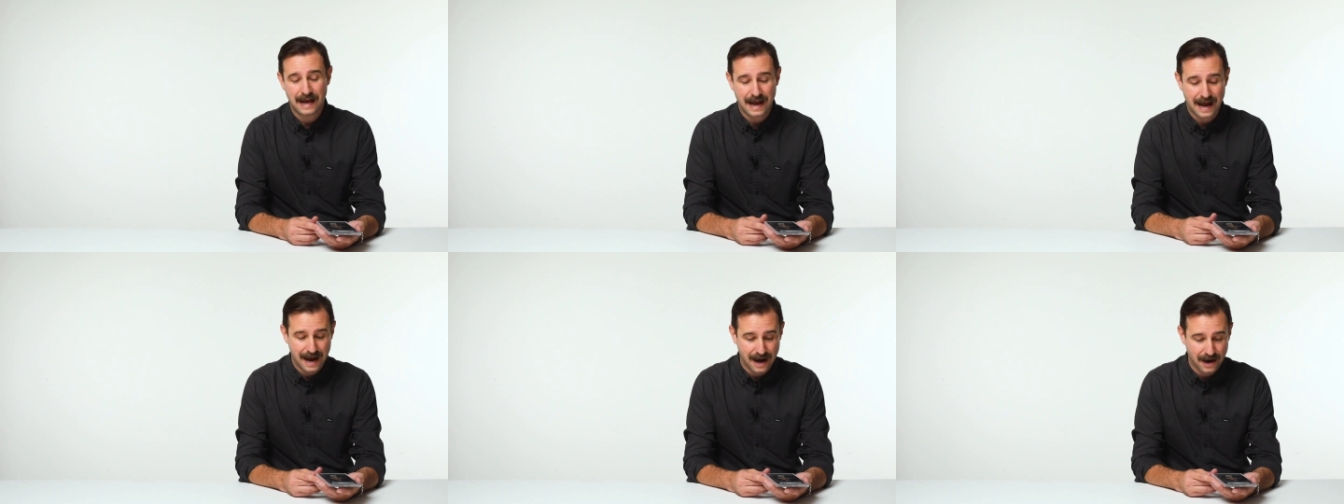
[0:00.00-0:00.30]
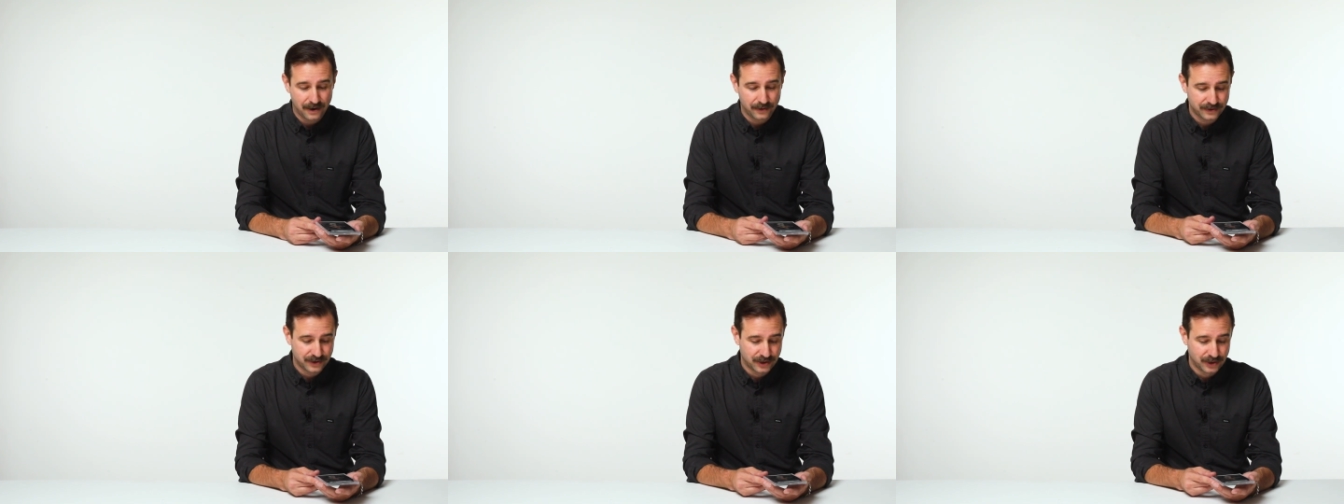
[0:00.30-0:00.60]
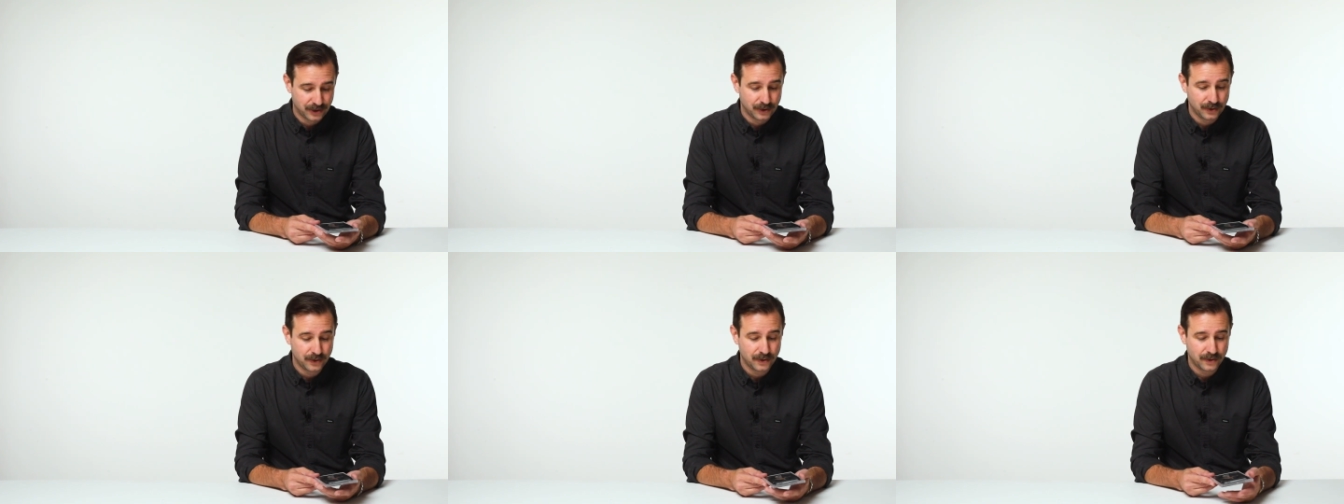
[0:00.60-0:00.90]
how
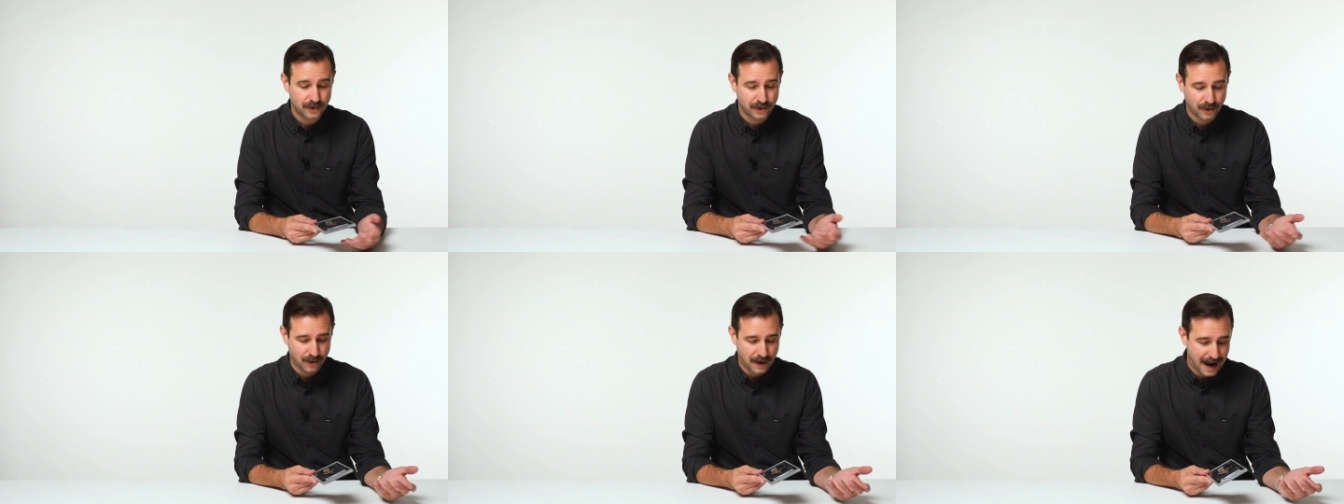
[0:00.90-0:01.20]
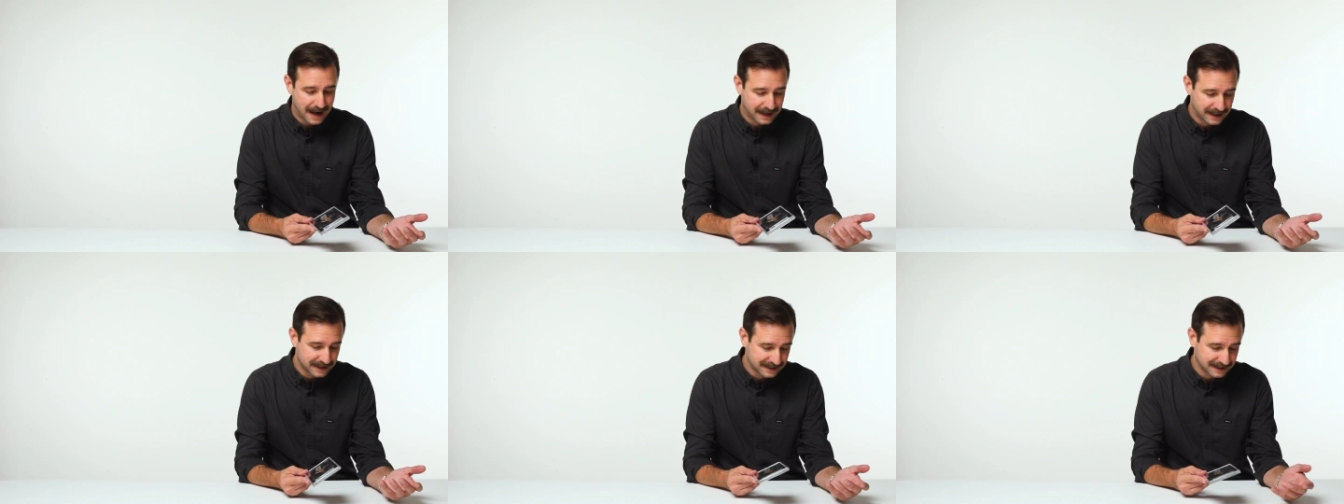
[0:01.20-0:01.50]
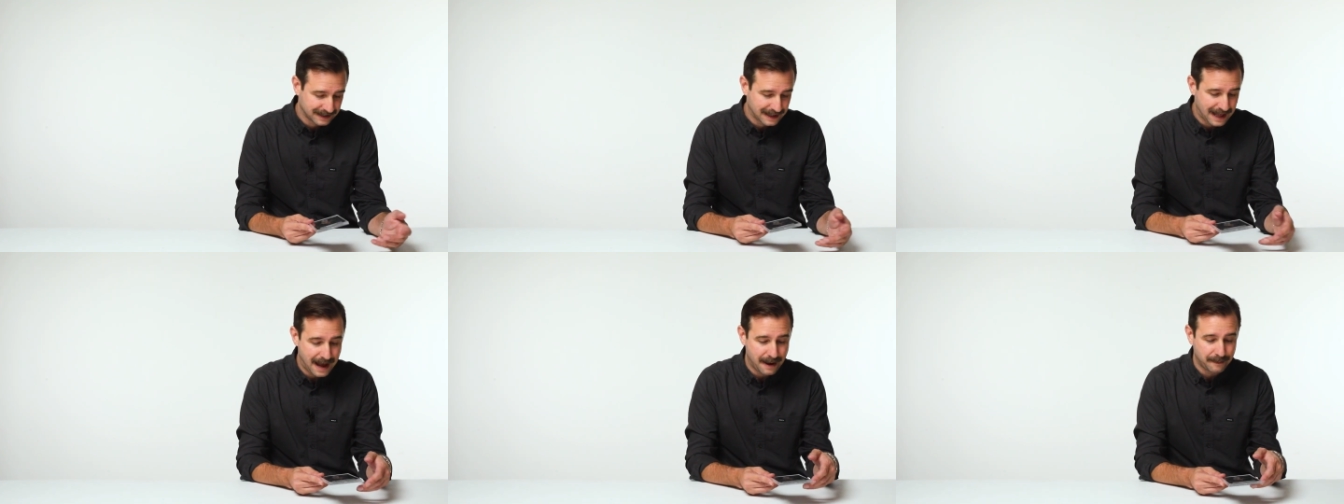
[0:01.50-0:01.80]
to crack a
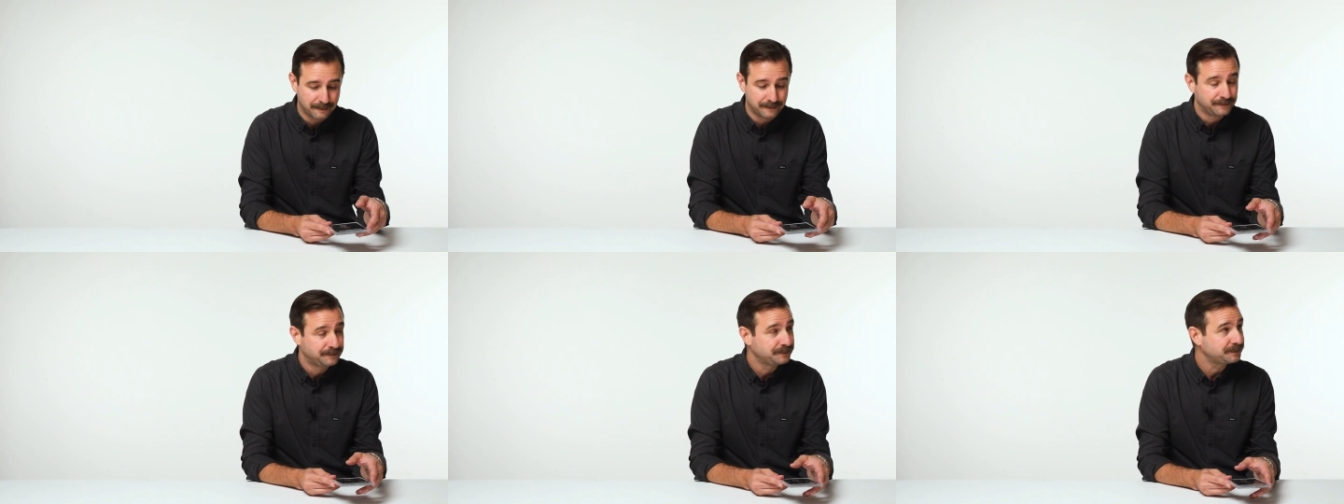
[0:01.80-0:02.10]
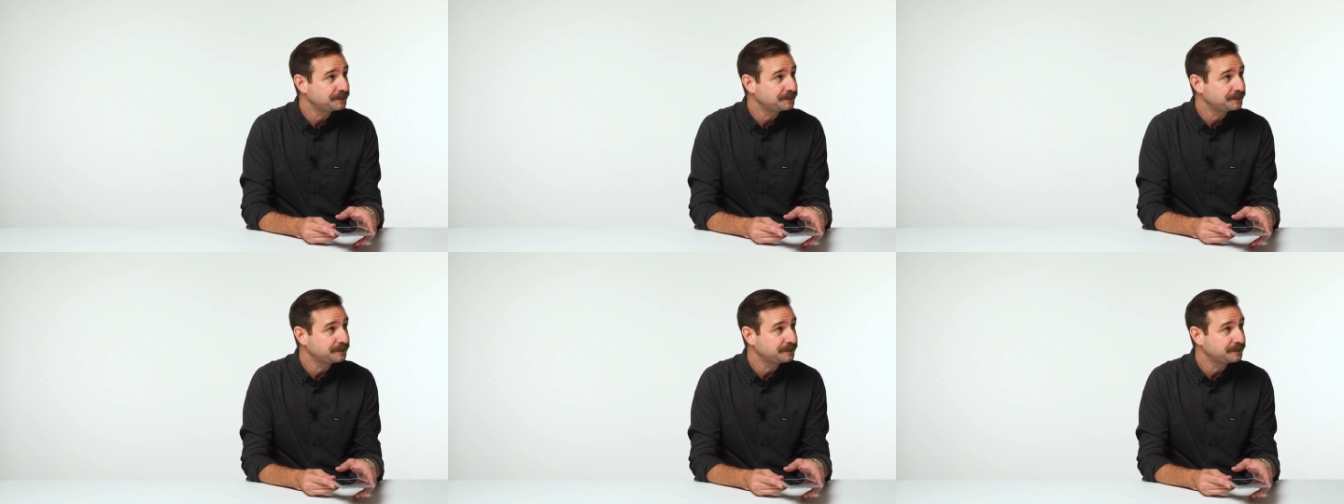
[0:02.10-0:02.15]
slab.